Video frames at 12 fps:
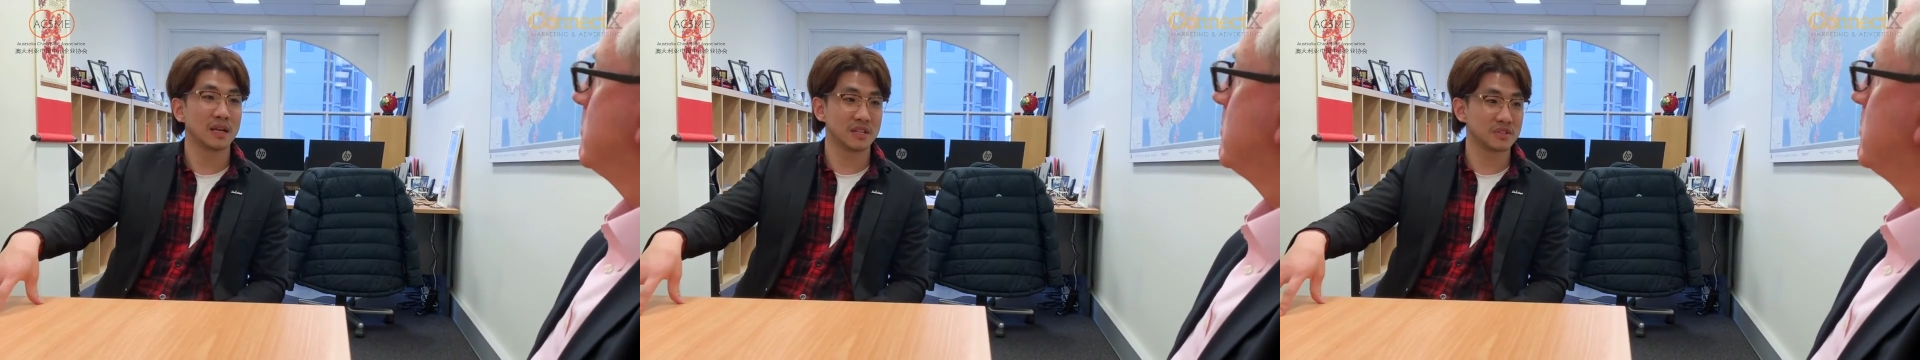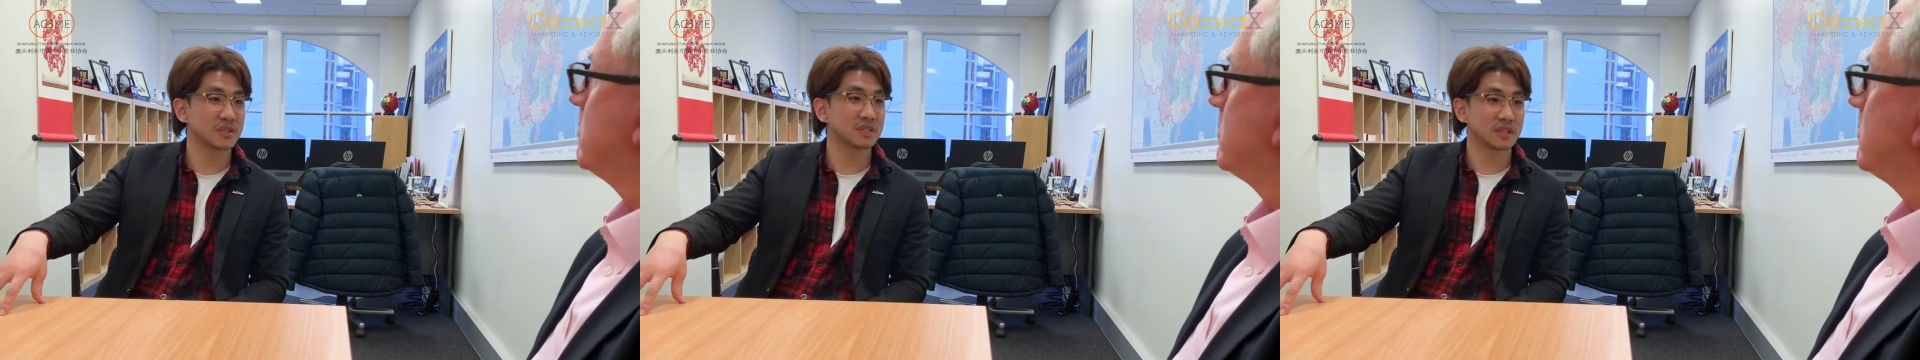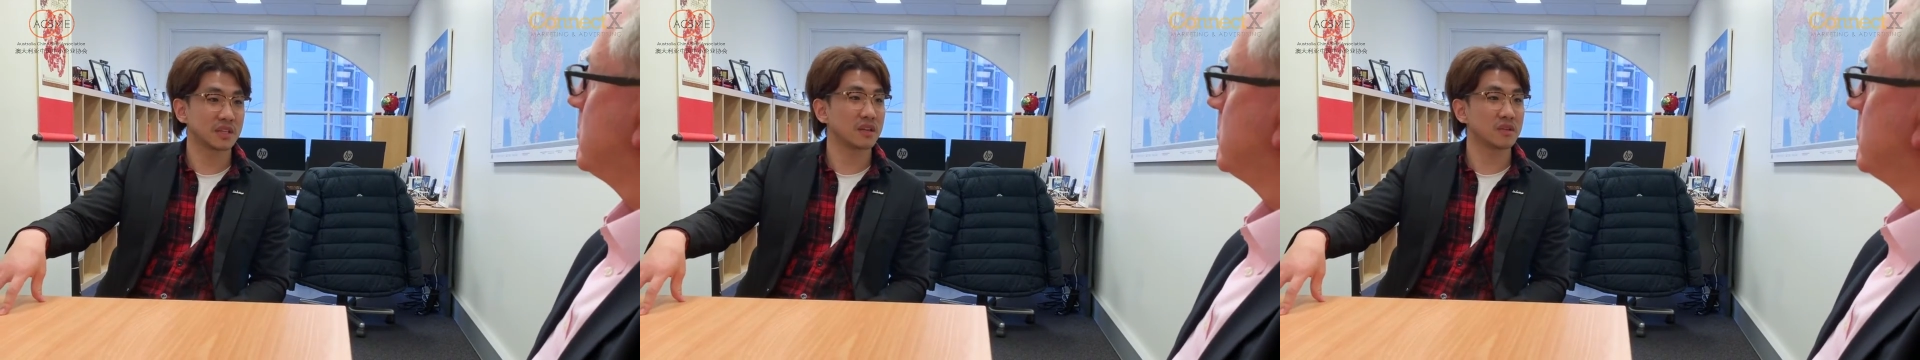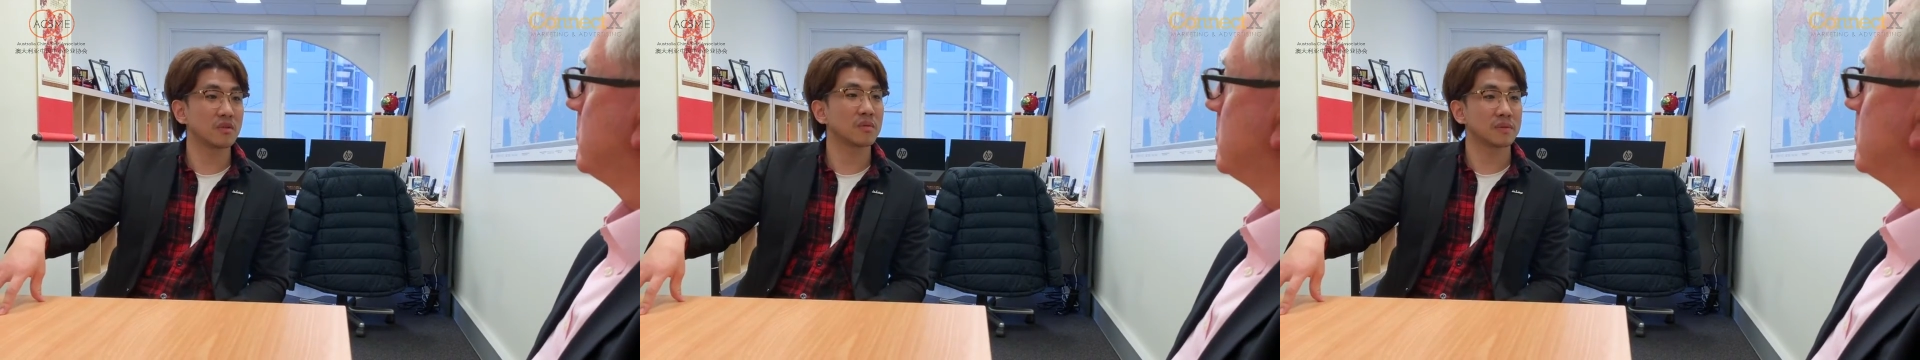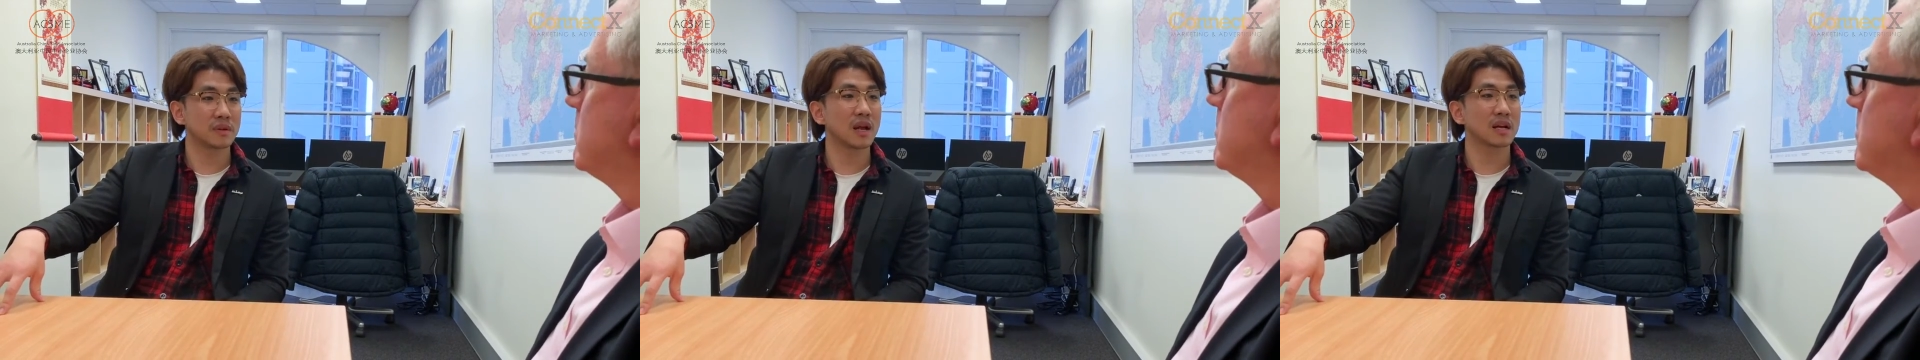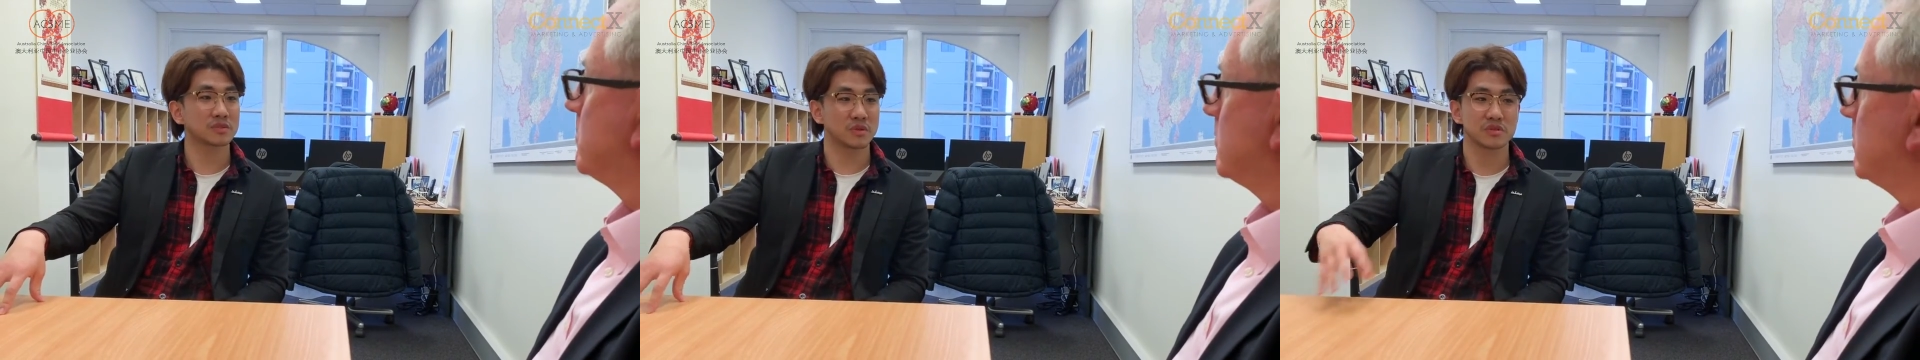interested in your
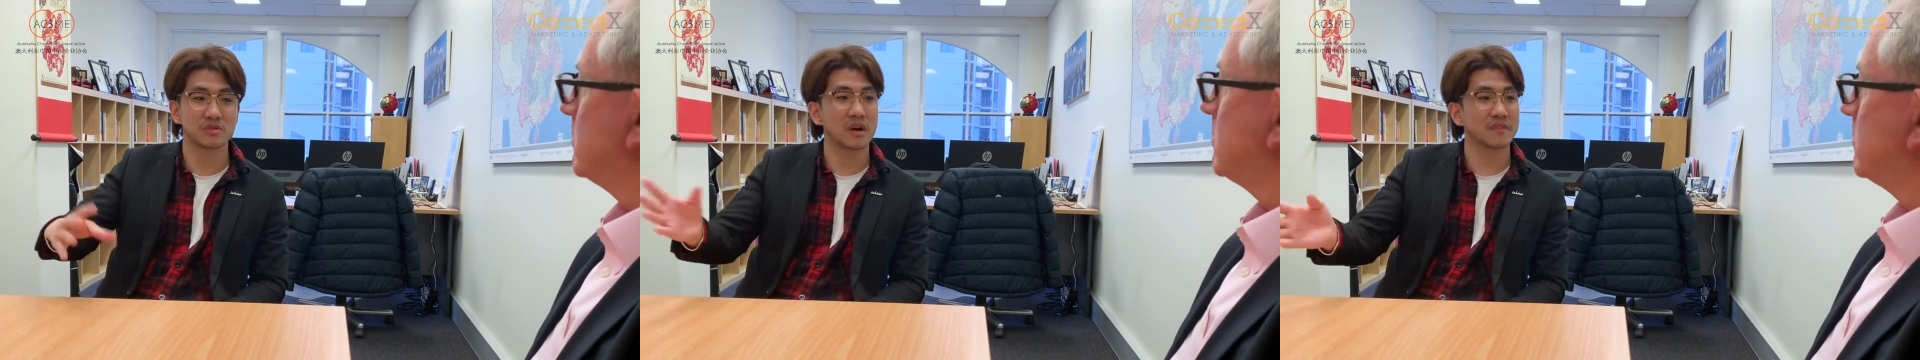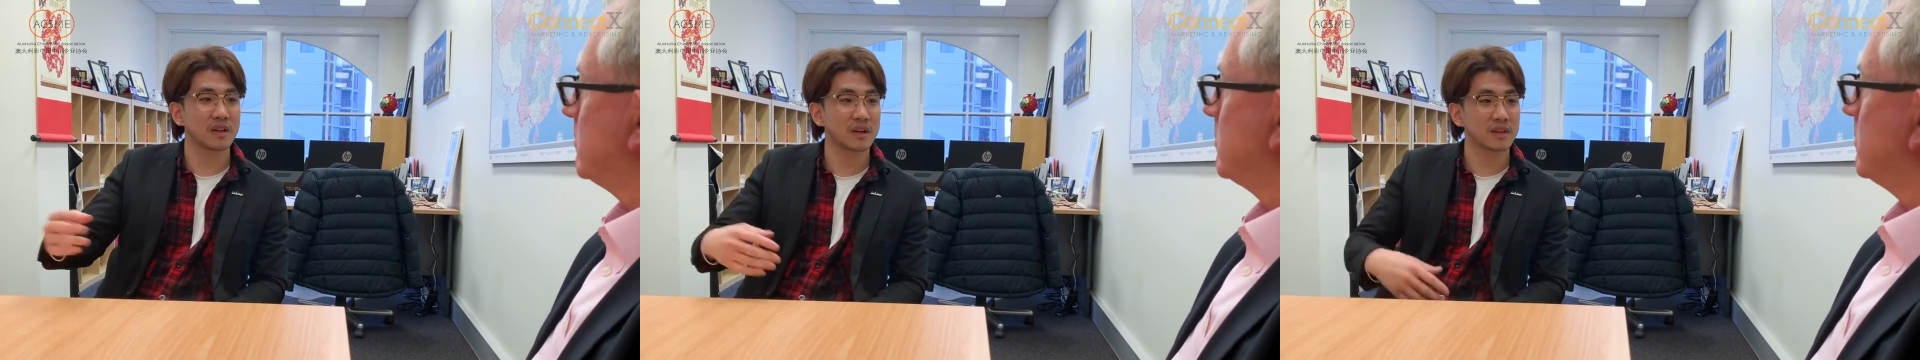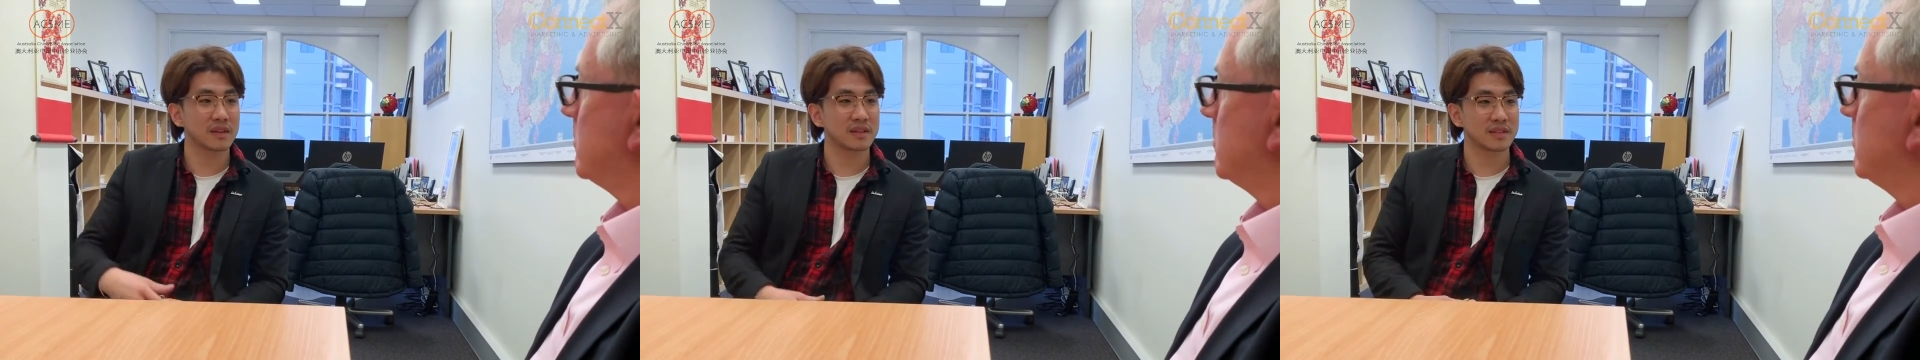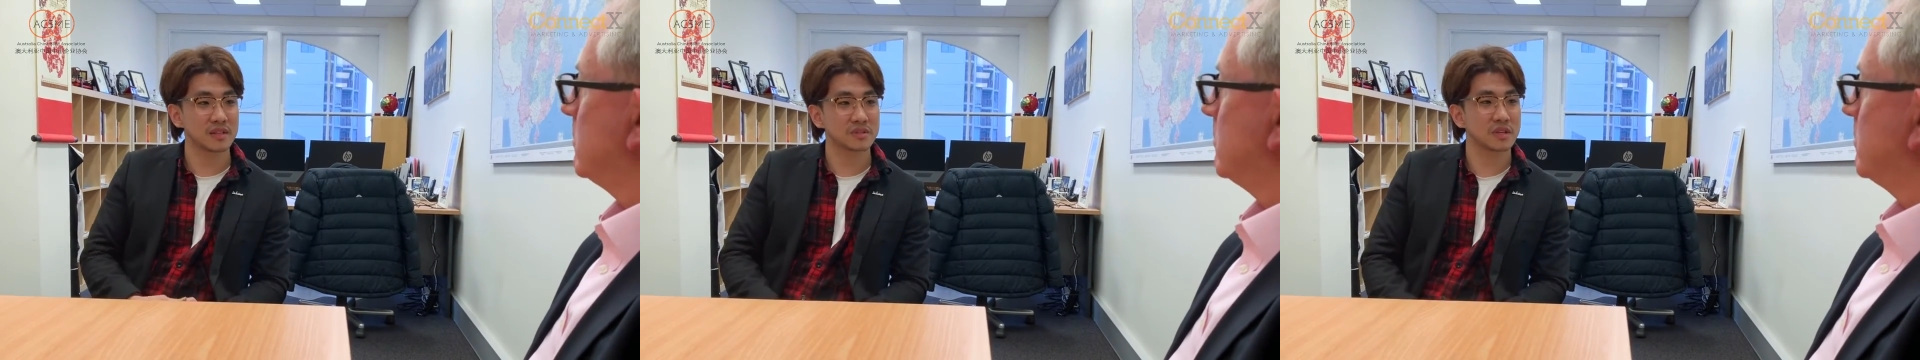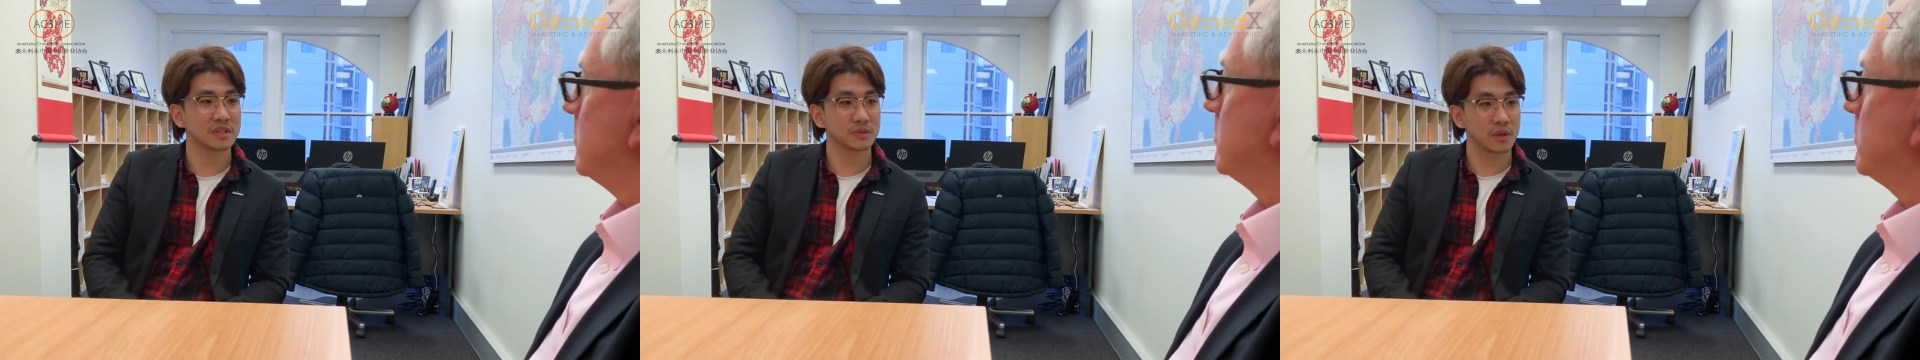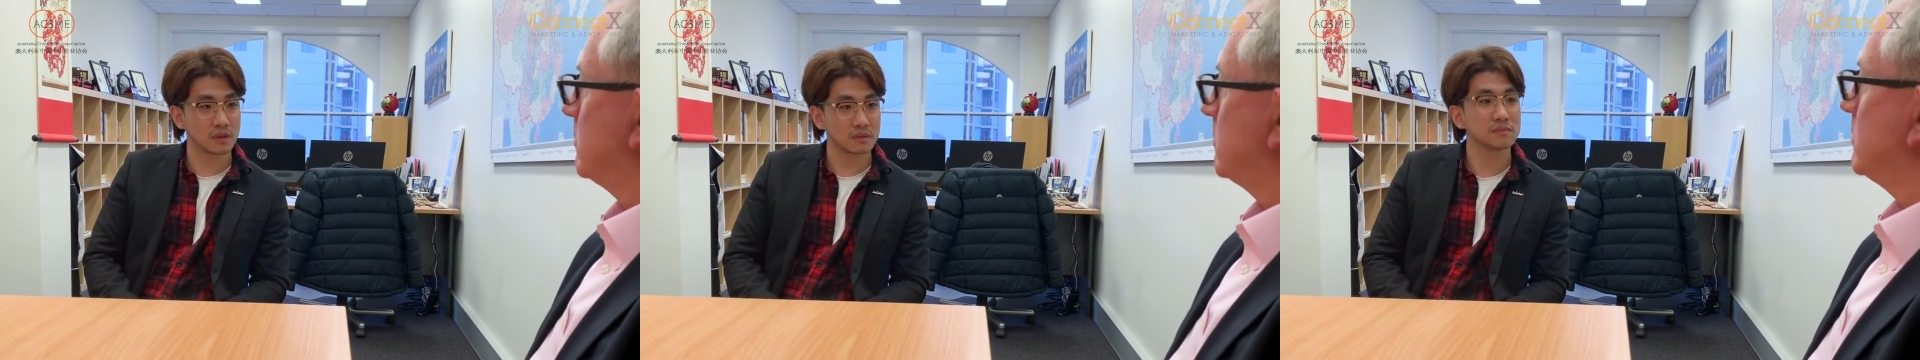products, will drive their attention as well.